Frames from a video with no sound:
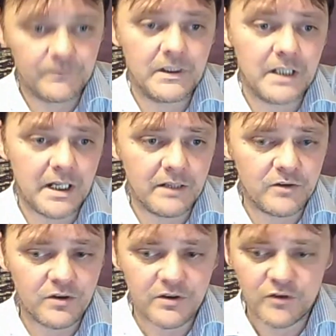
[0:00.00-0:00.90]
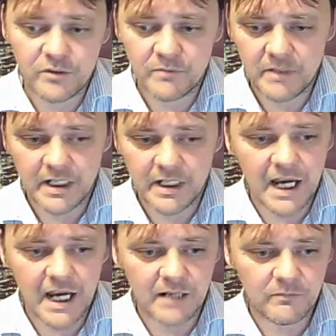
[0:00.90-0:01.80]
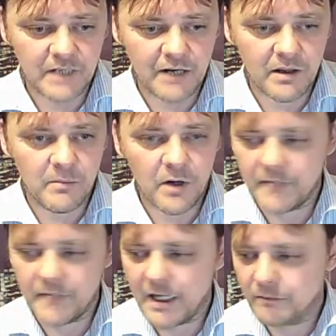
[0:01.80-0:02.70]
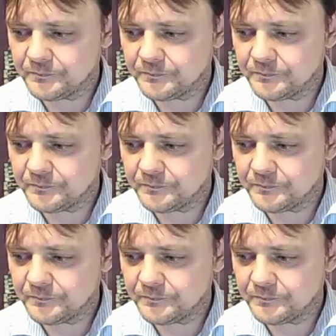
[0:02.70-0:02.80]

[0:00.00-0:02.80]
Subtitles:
Okay, it's just jumped on me again. I'm down at the bottom now.